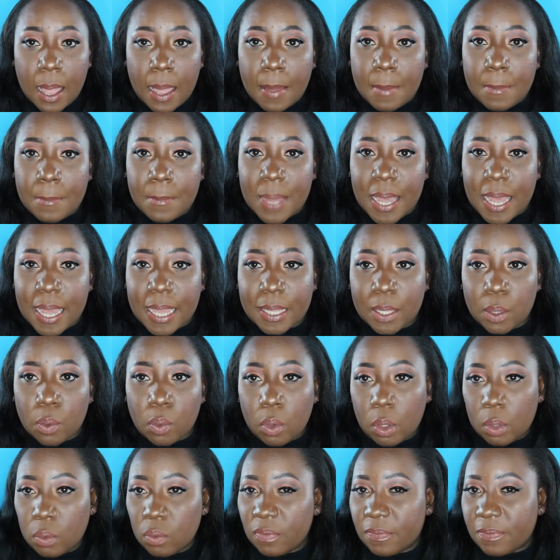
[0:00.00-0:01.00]
my
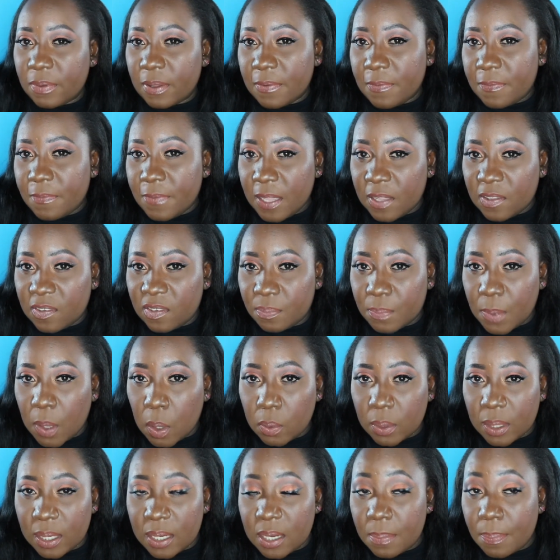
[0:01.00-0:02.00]
all over face
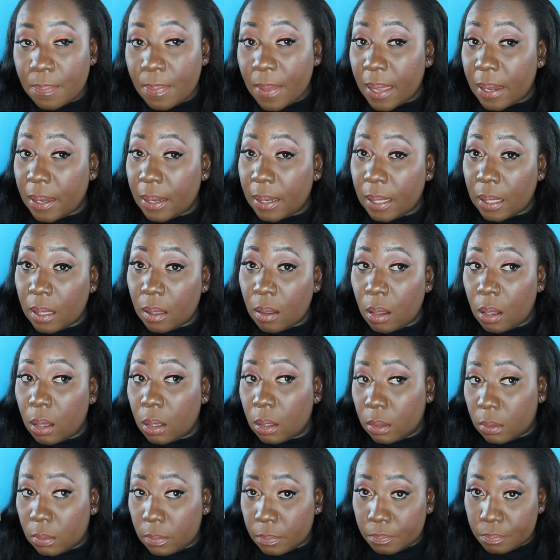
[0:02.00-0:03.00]
powder depending
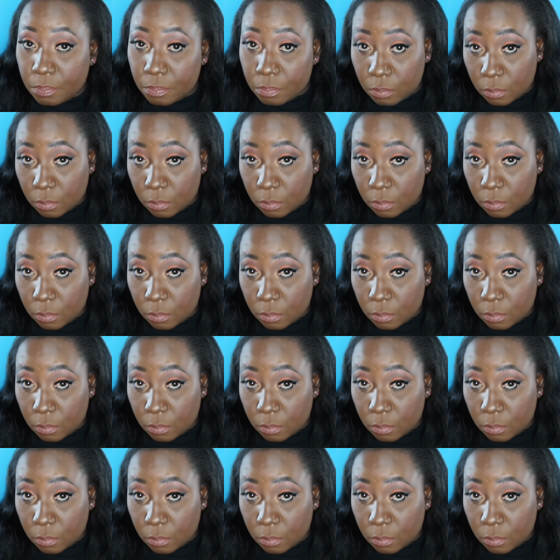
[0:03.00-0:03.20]
on